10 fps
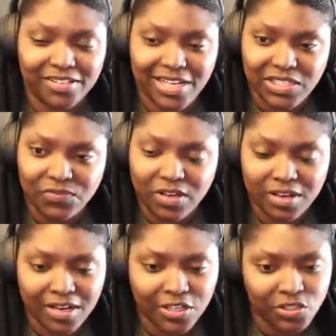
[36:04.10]
Texas Vita
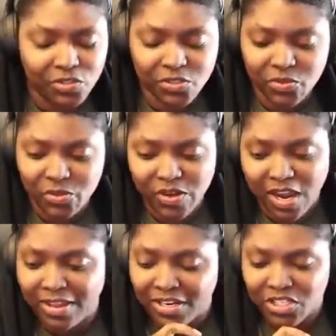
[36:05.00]
nachos, where you
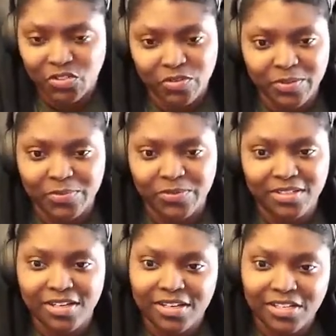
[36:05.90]
have like a shrimp,
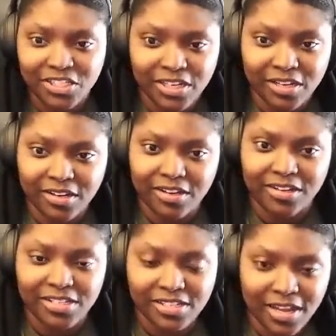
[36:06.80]
chicken,
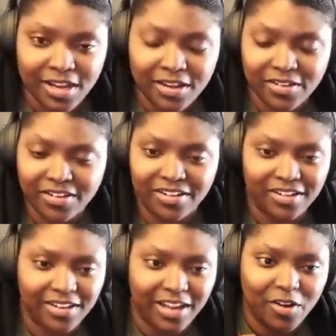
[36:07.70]
and steak, and
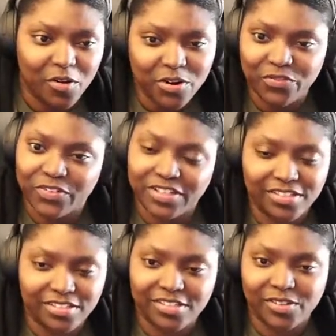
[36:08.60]
then like all the
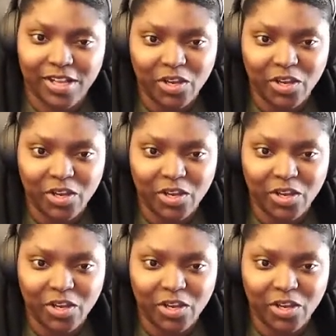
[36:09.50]
fixings, so like your